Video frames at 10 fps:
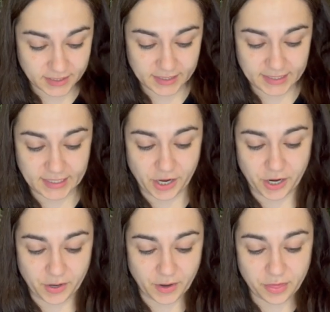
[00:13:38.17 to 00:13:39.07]

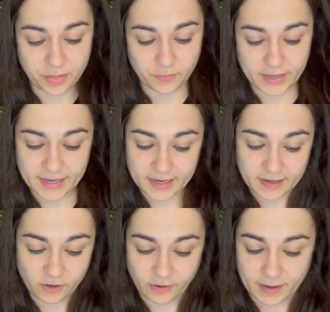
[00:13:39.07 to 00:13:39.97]
So 3
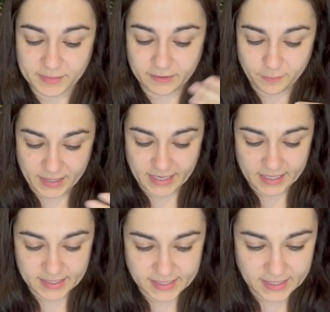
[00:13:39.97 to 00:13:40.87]
kilograms of
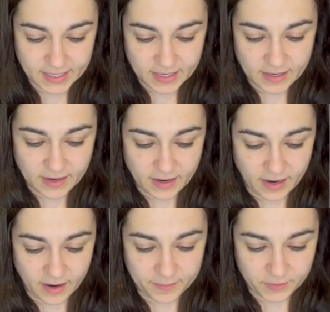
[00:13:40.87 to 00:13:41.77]
meat,
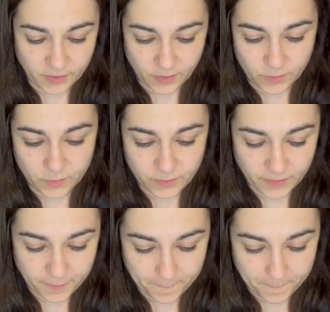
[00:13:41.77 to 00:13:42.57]
I'm told,